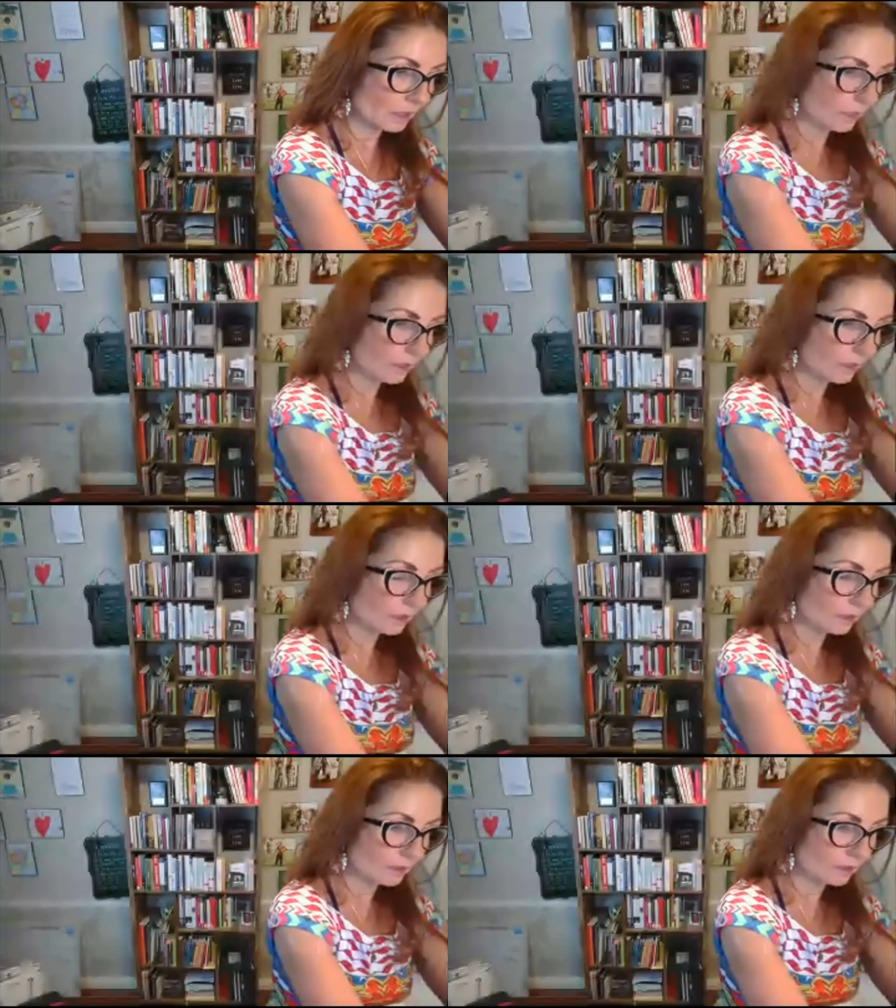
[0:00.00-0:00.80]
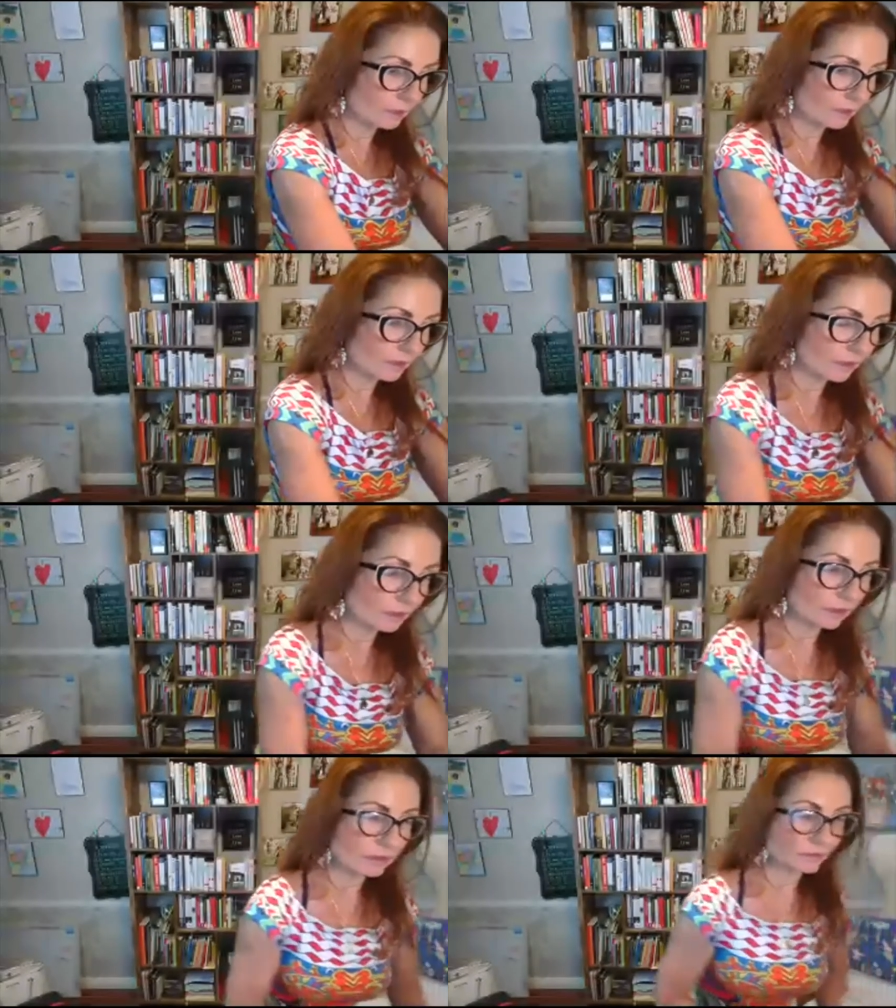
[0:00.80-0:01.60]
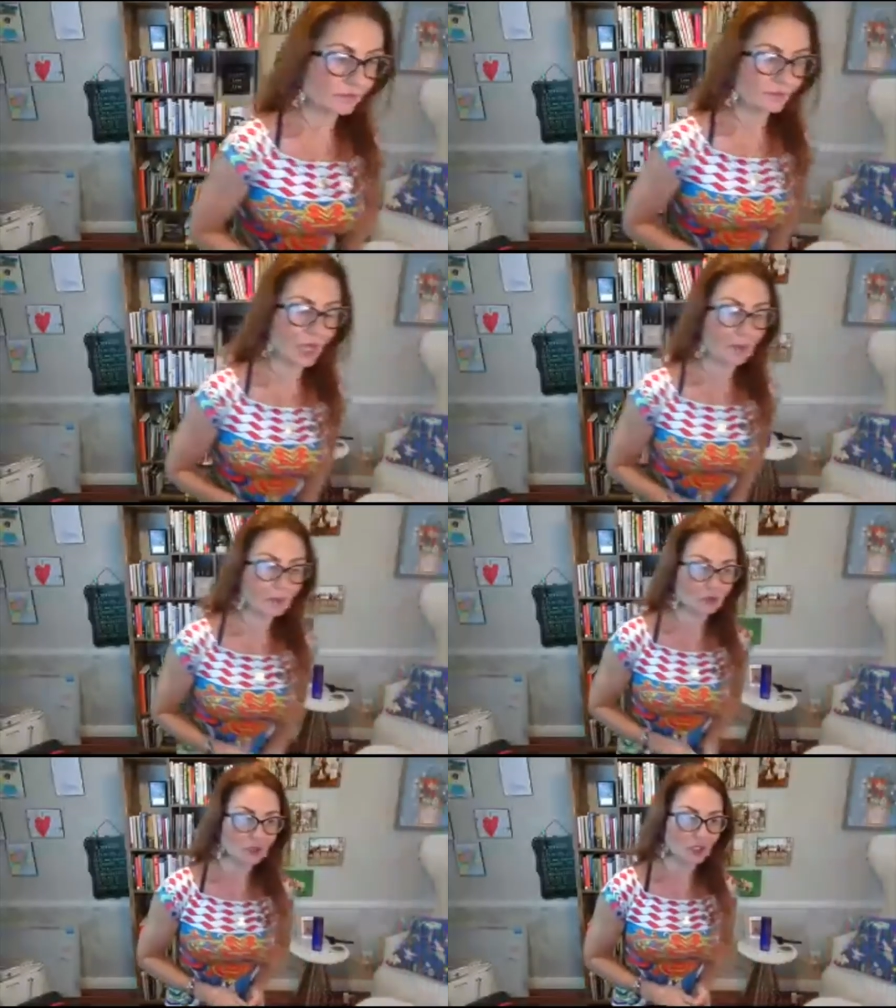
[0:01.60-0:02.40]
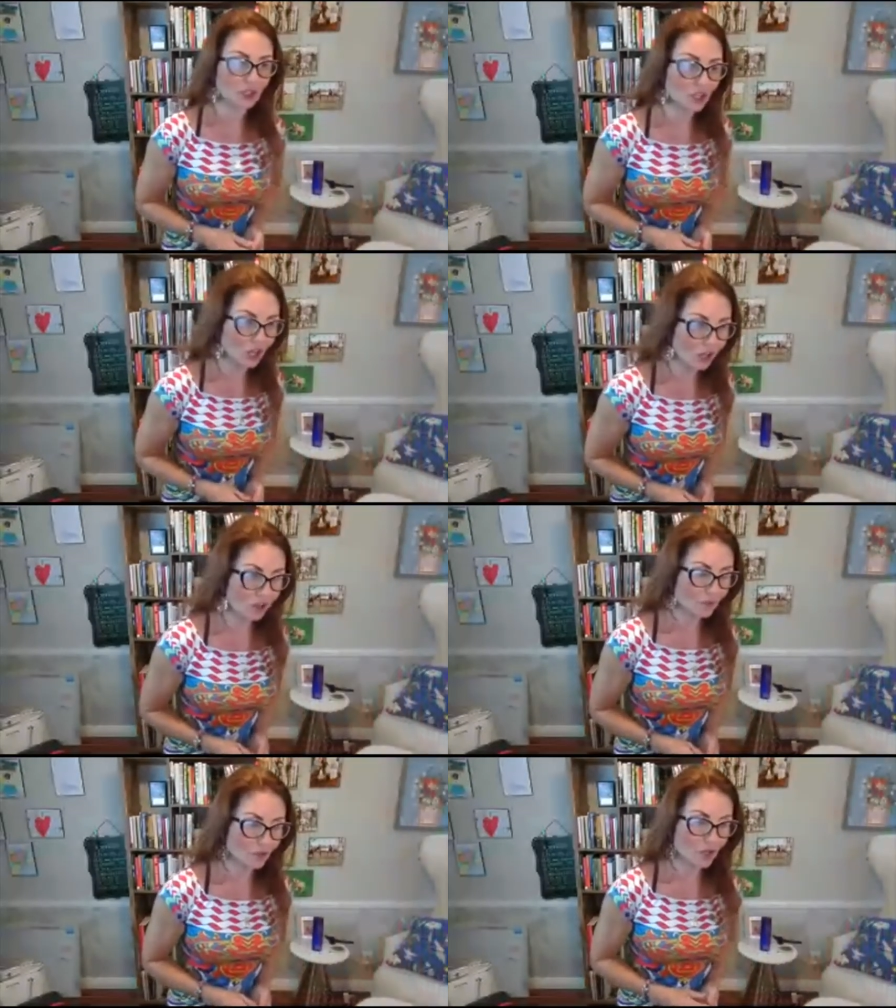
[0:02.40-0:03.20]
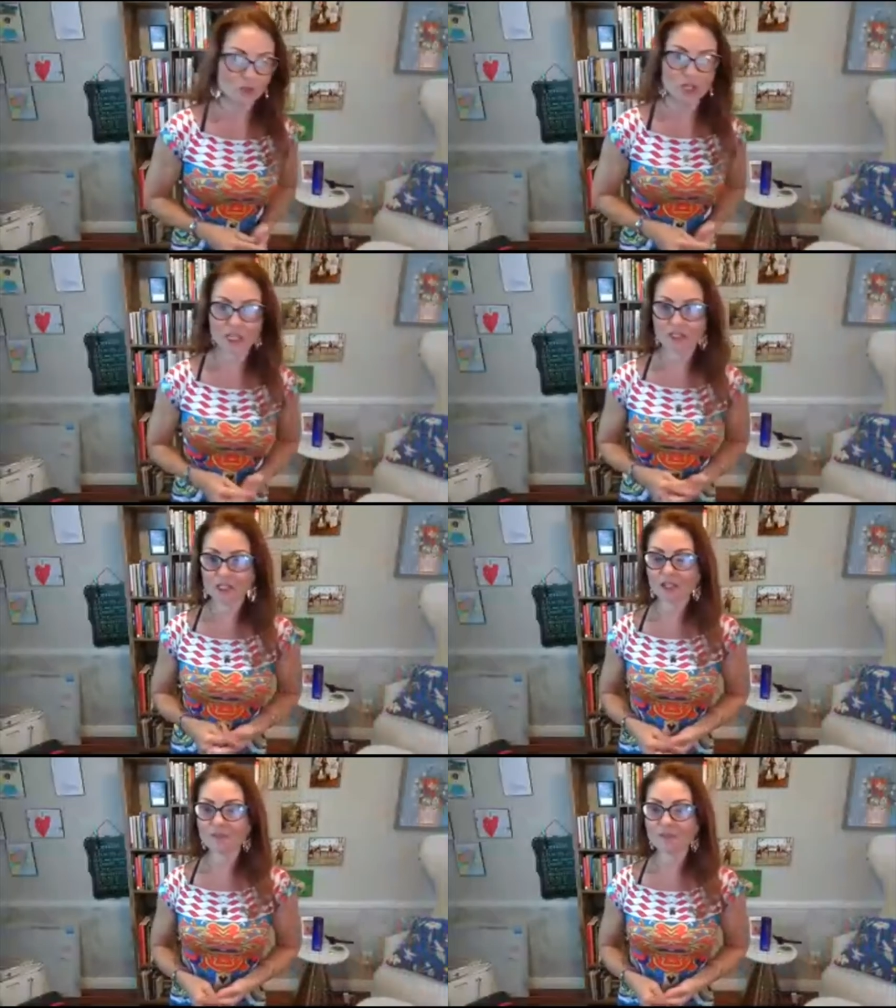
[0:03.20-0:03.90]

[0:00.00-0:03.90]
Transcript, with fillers: Uh, absolutely love Coach Andy.